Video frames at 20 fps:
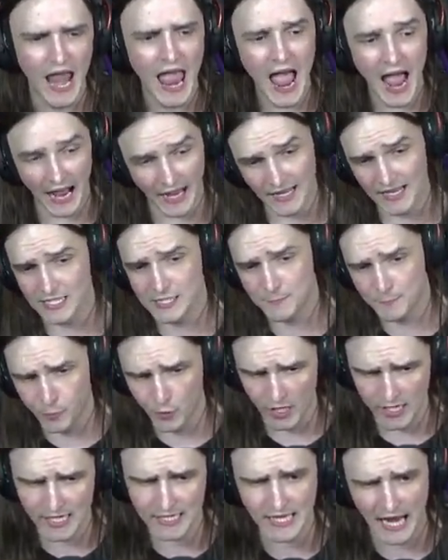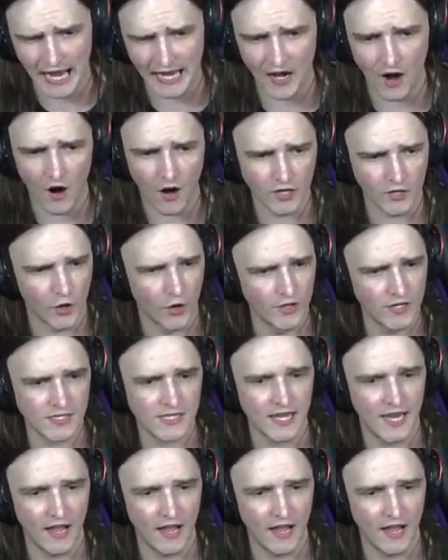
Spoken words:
and it's pretty dang hard, honestly.